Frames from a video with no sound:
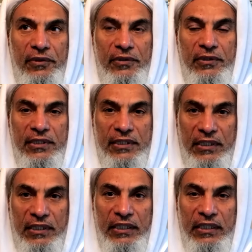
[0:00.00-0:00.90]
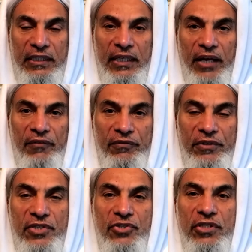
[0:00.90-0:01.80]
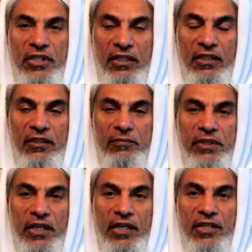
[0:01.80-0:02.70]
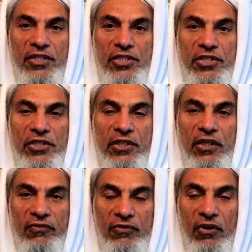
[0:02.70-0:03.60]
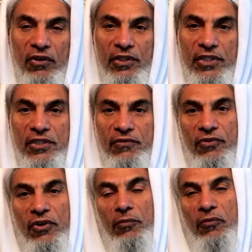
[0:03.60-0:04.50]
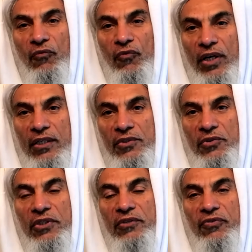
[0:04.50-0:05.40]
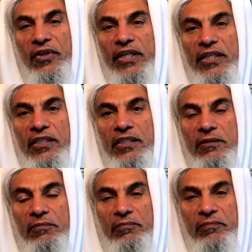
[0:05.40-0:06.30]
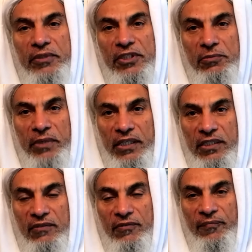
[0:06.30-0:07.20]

study every single branch of knowledge from one unified perspective.